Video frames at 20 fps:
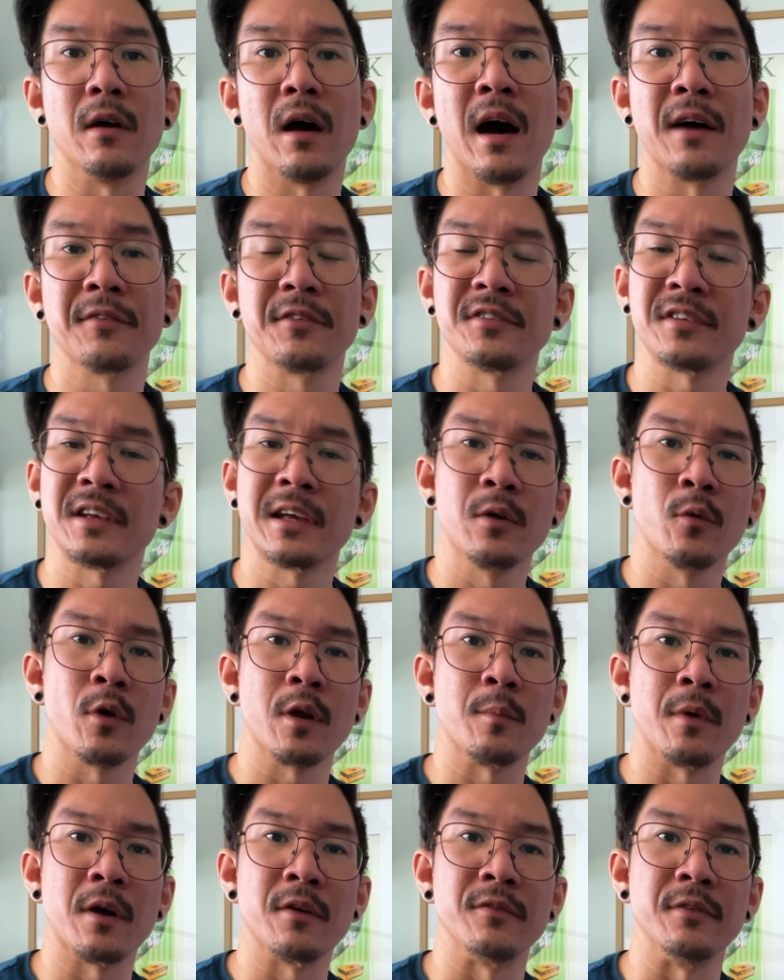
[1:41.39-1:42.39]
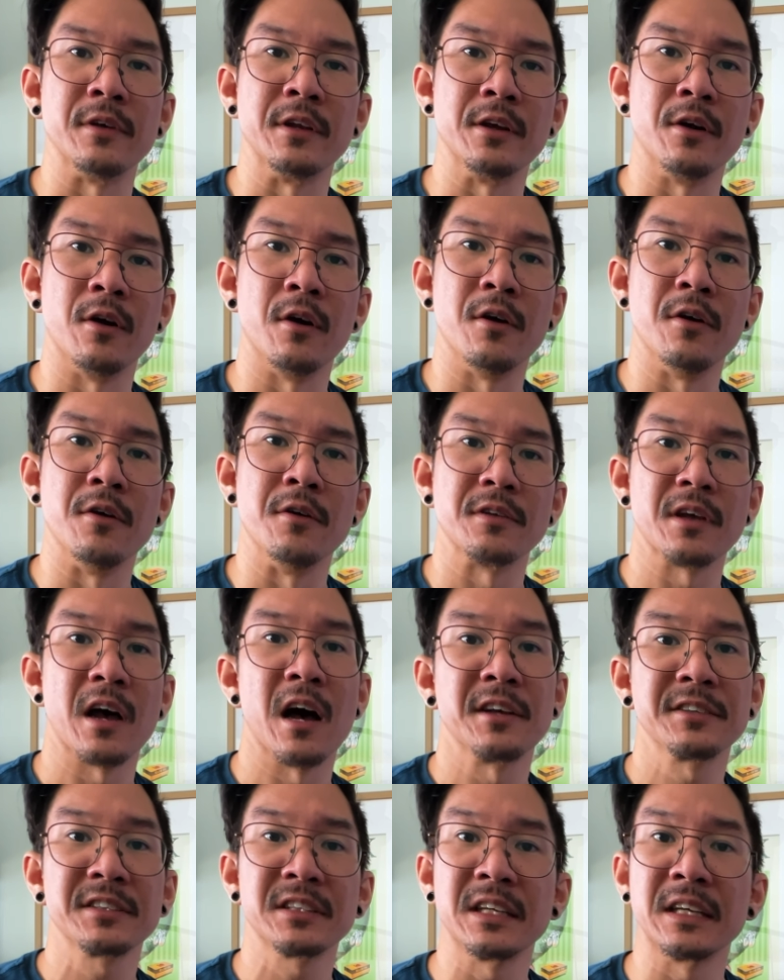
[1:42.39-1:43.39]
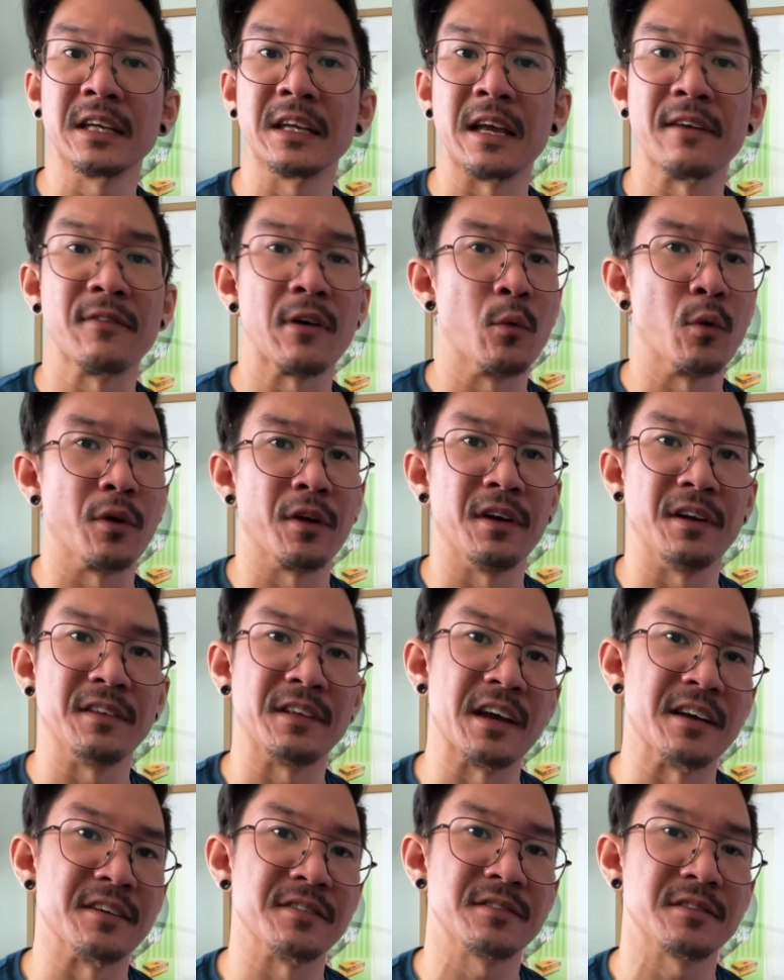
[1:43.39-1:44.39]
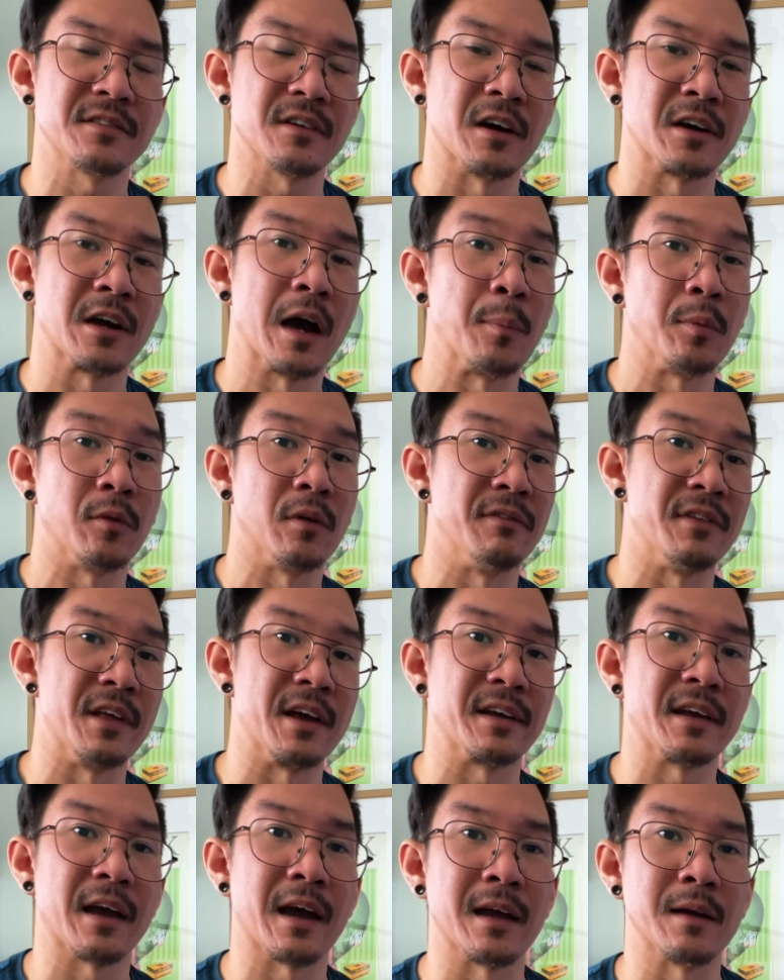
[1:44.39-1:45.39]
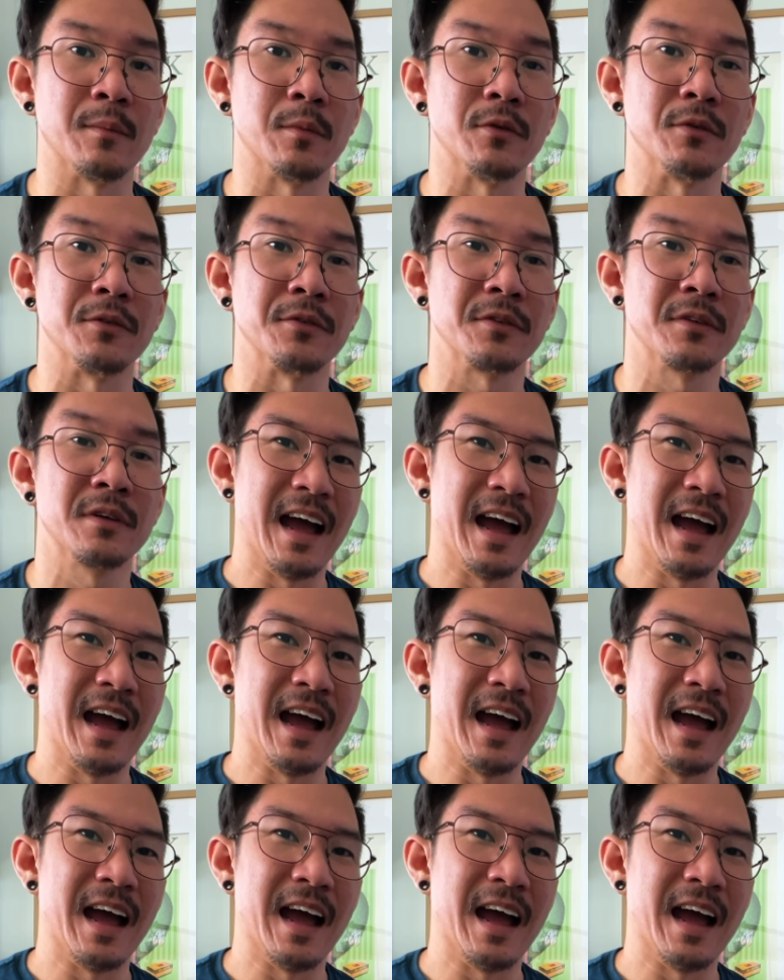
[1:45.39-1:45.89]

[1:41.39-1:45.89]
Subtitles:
after seeing one of my videos asking if I wanted to test a couple of their cables.